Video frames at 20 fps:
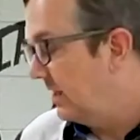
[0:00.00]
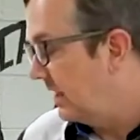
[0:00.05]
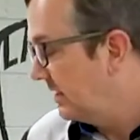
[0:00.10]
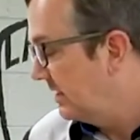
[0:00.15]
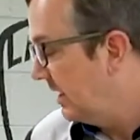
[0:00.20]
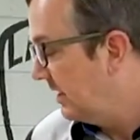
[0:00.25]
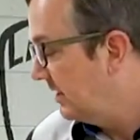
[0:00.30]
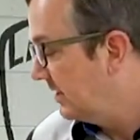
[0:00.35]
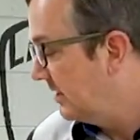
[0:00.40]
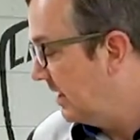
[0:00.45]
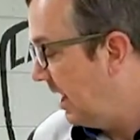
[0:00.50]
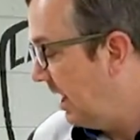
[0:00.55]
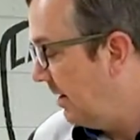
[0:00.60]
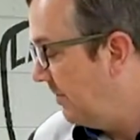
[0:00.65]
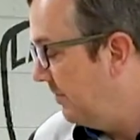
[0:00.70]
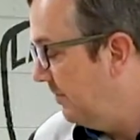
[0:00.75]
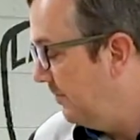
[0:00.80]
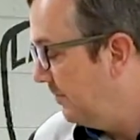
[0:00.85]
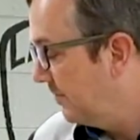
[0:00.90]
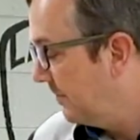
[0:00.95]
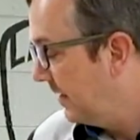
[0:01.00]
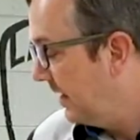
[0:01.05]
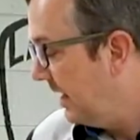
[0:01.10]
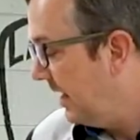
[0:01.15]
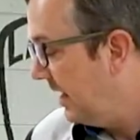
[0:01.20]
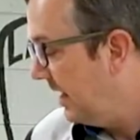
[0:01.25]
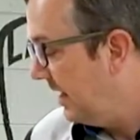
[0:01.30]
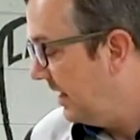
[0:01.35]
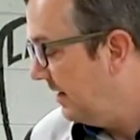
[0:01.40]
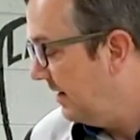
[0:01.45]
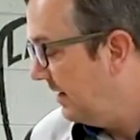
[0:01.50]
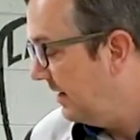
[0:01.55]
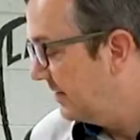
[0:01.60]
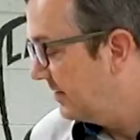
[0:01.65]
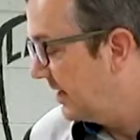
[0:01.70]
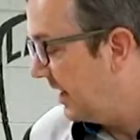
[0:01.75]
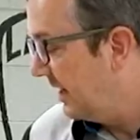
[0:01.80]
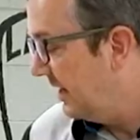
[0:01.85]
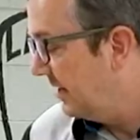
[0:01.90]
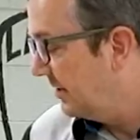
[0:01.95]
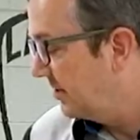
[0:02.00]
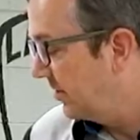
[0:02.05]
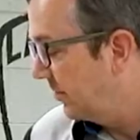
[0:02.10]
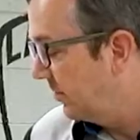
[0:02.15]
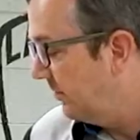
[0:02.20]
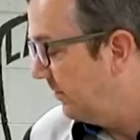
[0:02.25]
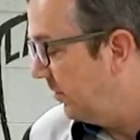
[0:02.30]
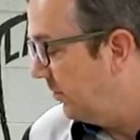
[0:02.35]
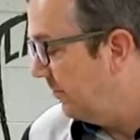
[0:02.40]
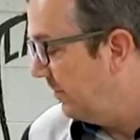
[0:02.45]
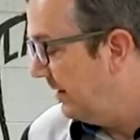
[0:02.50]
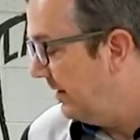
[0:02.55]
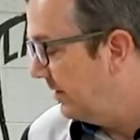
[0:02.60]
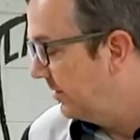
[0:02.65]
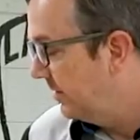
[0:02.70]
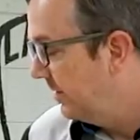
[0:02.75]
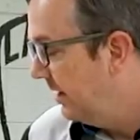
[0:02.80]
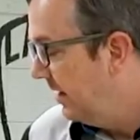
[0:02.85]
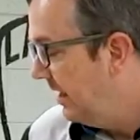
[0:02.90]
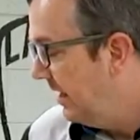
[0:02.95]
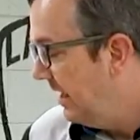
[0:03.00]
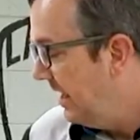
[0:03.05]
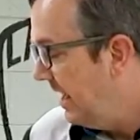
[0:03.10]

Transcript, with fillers: I can take this knob and it's got an internal voltmeter,